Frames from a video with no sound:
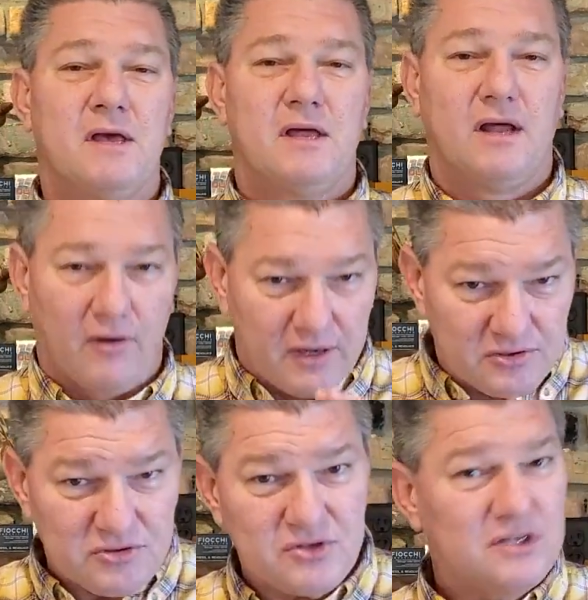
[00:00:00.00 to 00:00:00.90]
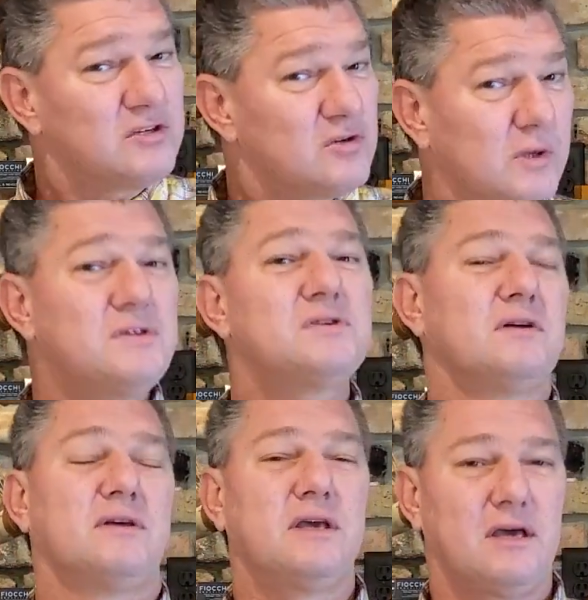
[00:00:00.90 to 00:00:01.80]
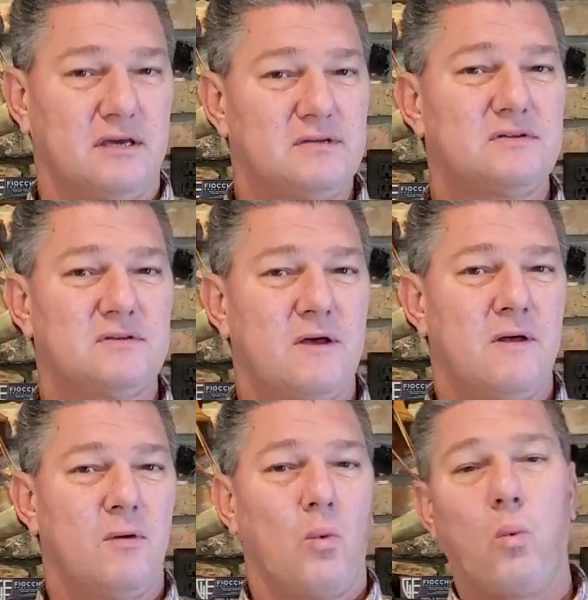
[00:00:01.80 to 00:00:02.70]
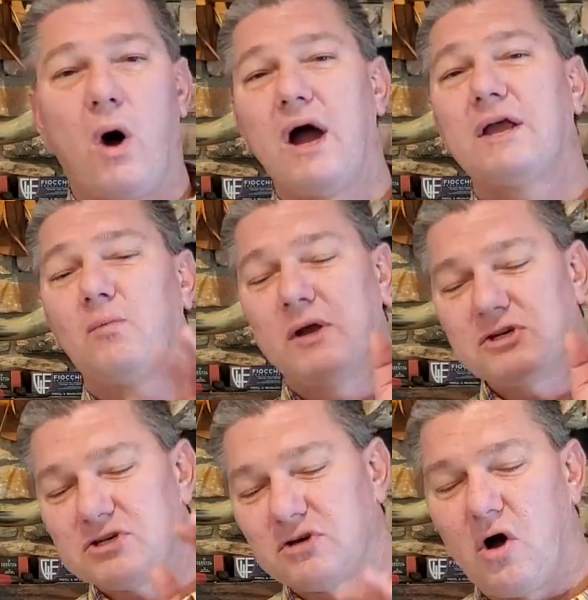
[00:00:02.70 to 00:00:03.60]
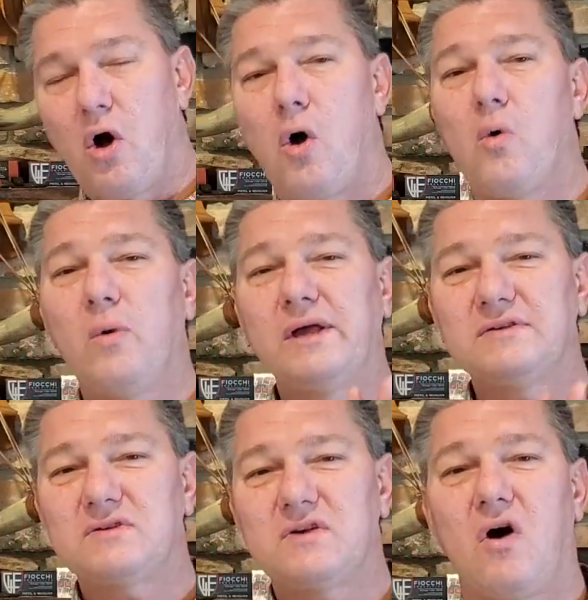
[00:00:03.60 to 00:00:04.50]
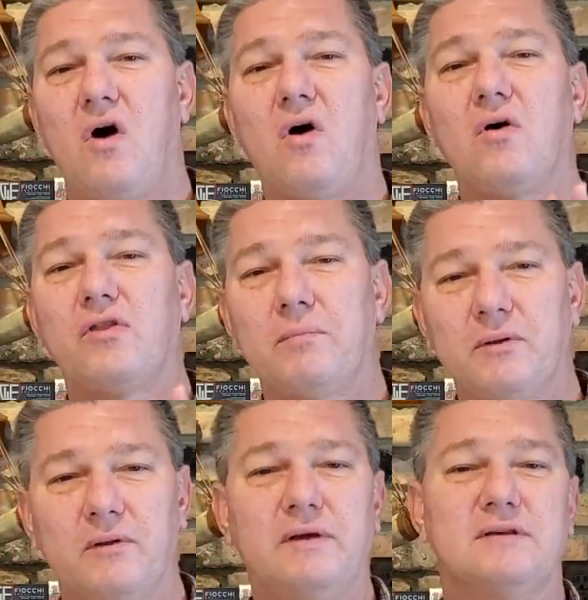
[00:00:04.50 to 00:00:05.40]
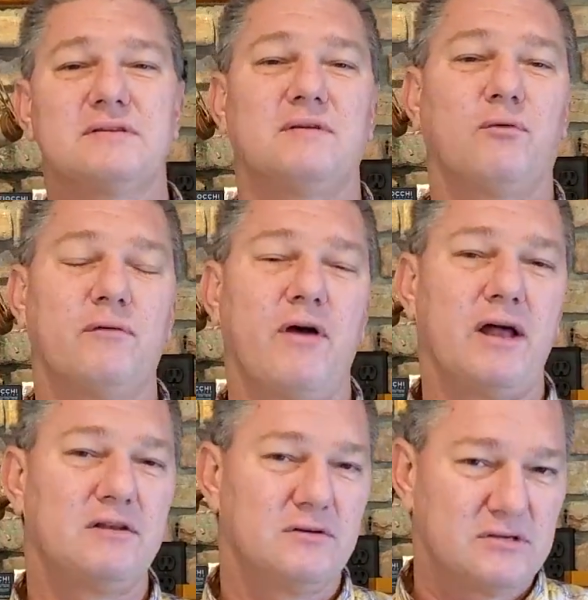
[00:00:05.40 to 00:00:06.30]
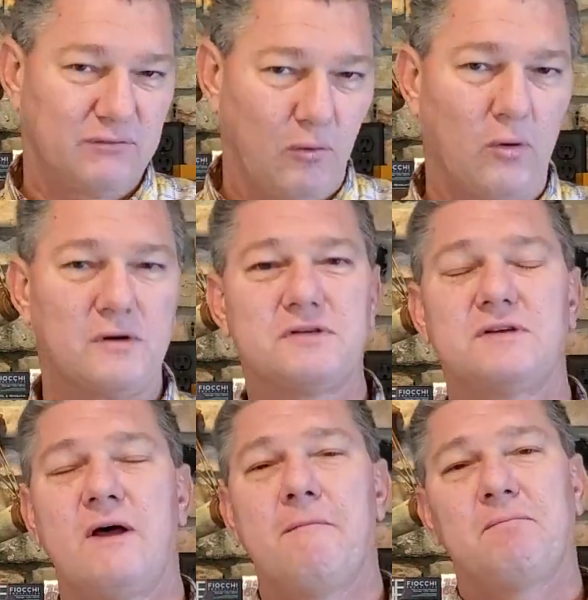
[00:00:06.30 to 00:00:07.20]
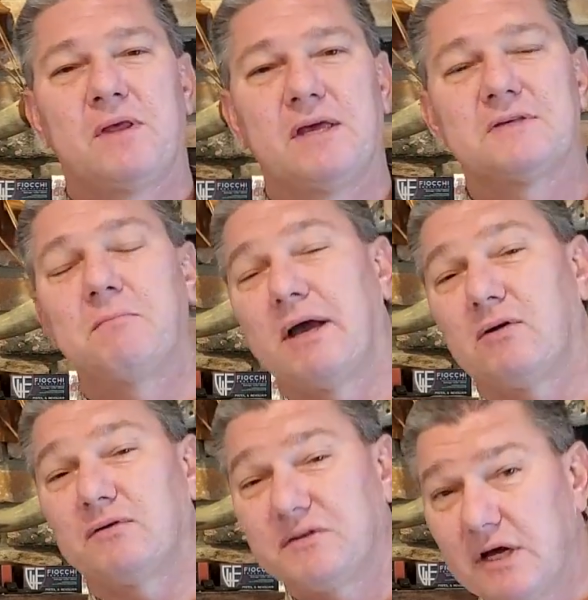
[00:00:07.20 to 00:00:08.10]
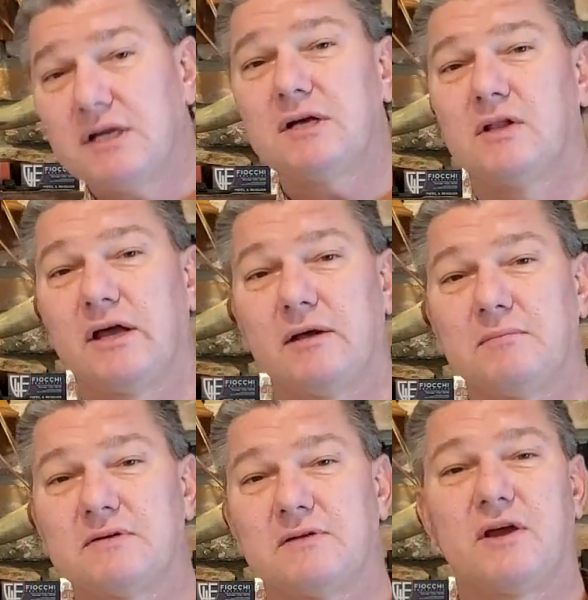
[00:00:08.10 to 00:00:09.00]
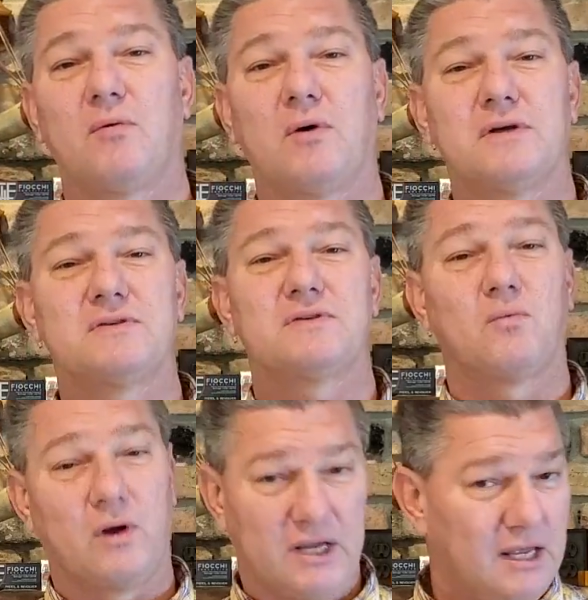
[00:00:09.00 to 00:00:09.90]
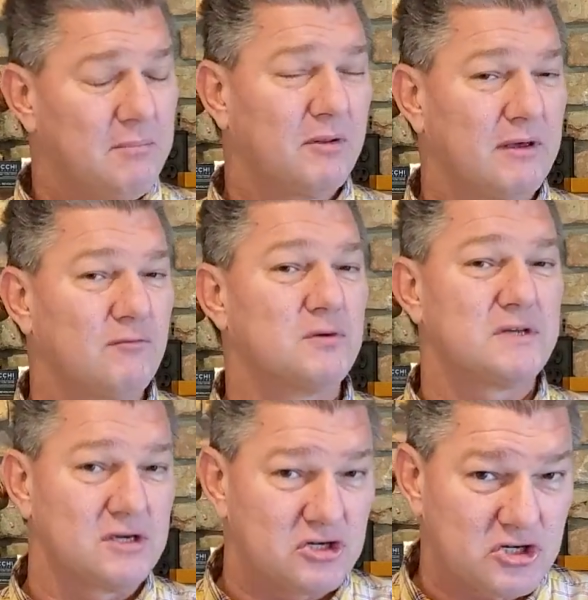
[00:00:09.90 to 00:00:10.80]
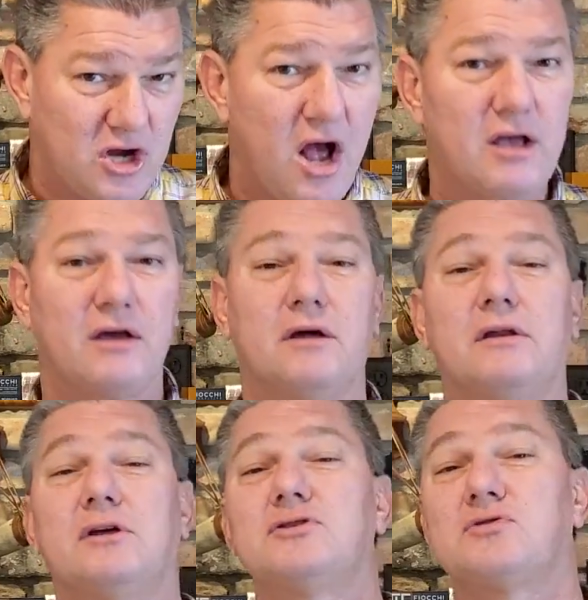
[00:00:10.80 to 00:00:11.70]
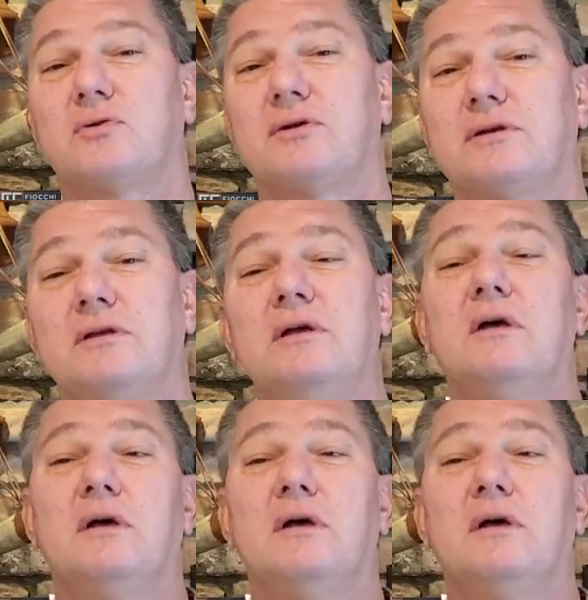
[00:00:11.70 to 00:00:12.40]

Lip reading: Now, an interesting twist on the case, why we should always call the police if we've had to use force, is Michael Dunn claimed there was what he believed was a shotgun in Jordan